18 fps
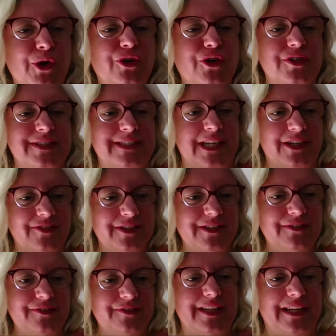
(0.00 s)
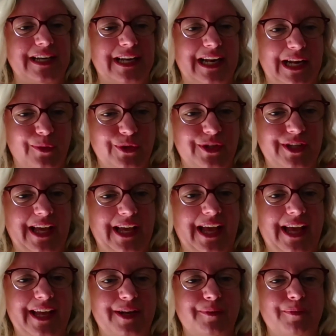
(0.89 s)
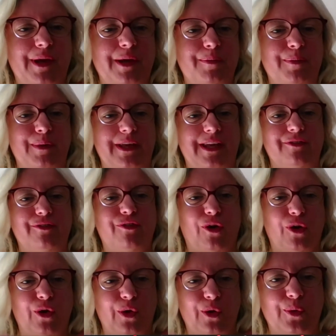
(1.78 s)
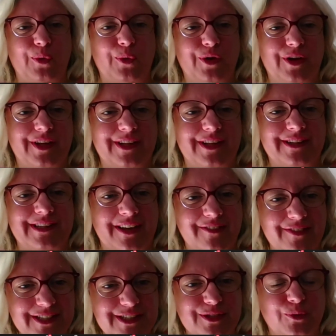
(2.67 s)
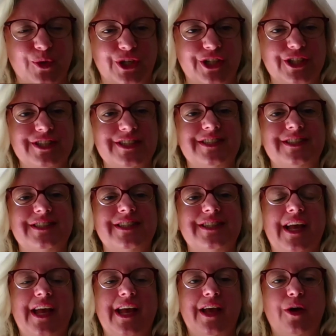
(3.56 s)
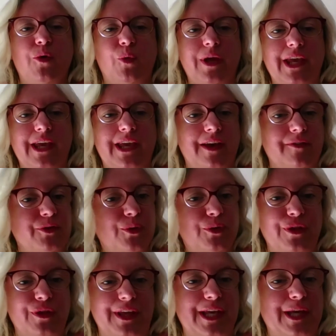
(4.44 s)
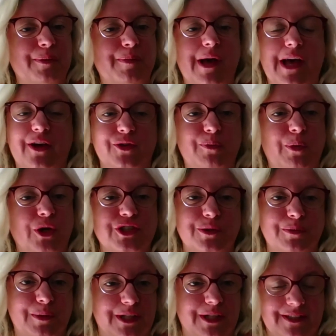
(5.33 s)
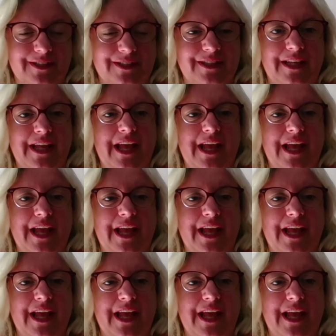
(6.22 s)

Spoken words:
more conservative than Claudia and maybe follow David's words. We have to think about possible.